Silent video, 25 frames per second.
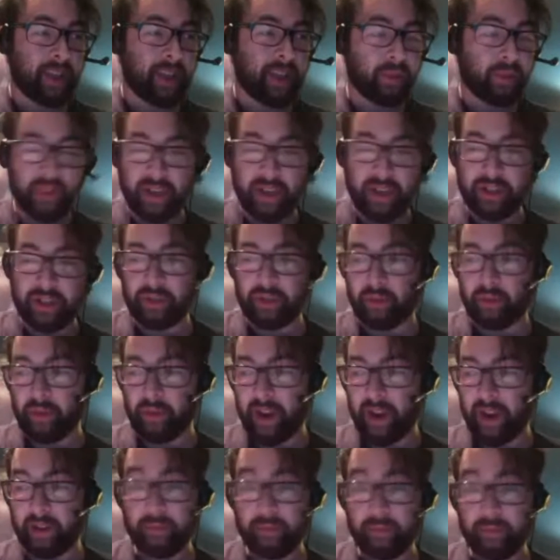professional
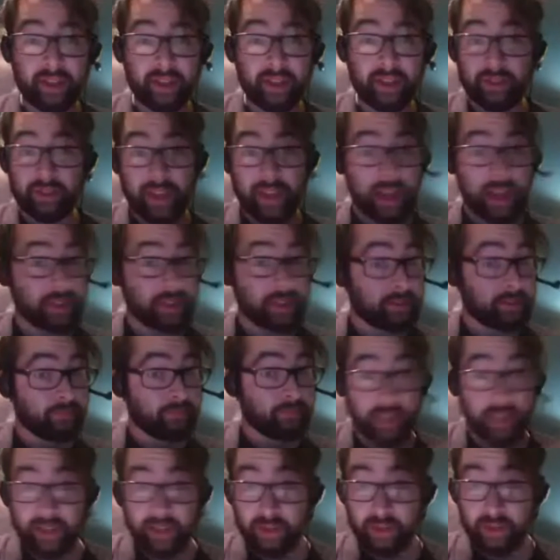writer, because that
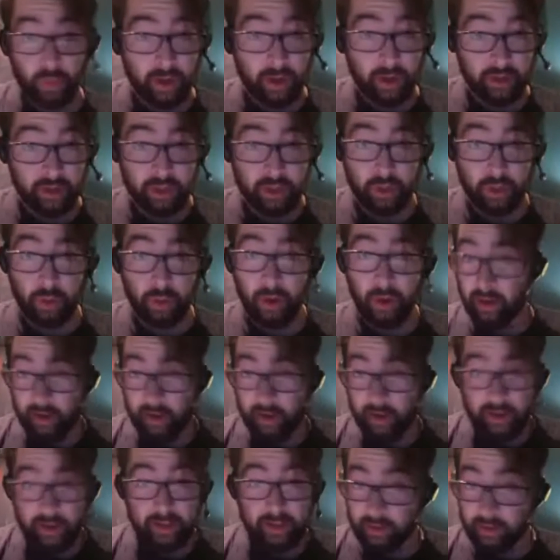is what you are,
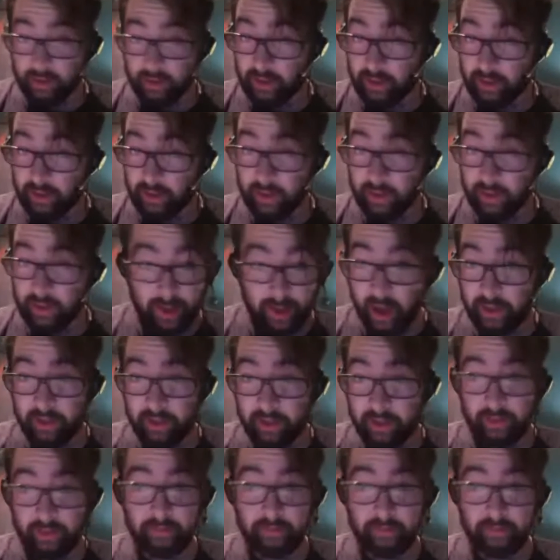is it not?